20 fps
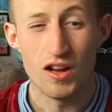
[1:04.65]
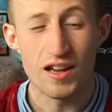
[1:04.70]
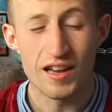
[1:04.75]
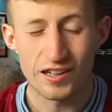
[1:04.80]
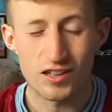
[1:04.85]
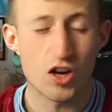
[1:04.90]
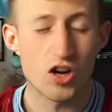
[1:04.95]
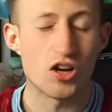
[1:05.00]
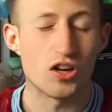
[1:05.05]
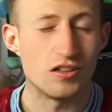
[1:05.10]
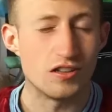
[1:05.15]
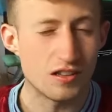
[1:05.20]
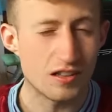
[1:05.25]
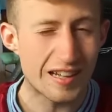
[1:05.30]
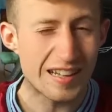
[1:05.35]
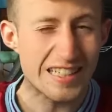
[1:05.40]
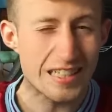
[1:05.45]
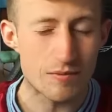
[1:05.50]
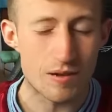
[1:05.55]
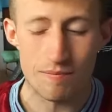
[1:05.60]
It got a
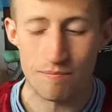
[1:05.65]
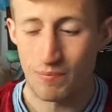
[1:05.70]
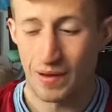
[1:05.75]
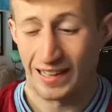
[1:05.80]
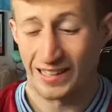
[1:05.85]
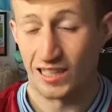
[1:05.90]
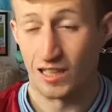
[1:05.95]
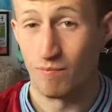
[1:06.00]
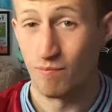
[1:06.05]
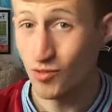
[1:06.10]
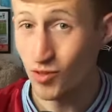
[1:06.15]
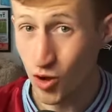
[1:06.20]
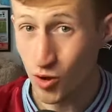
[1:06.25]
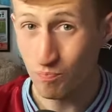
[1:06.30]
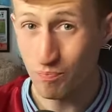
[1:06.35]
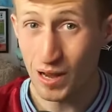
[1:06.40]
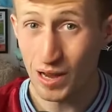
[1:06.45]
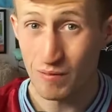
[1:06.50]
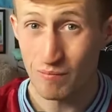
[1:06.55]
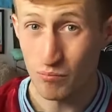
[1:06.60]
little bit better. Not
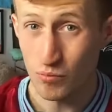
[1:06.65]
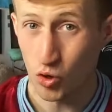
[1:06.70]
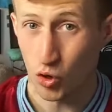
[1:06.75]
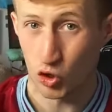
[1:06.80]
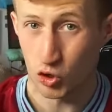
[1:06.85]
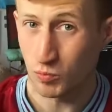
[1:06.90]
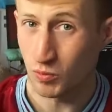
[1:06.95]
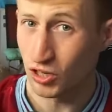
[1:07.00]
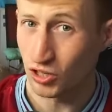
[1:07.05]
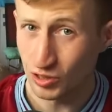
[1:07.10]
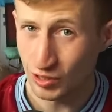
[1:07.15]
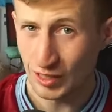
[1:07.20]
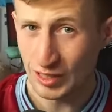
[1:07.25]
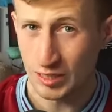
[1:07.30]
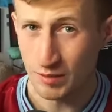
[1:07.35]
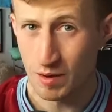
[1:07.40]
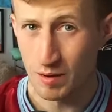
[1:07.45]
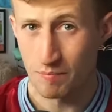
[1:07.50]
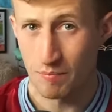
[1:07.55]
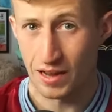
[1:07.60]
by much, but a little
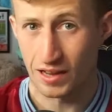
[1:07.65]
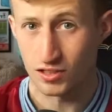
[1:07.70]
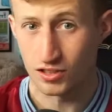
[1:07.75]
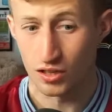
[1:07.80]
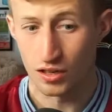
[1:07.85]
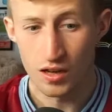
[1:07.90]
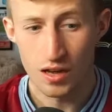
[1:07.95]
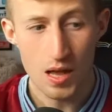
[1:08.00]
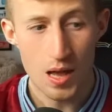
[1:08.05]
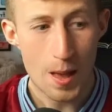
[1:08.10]
bit better.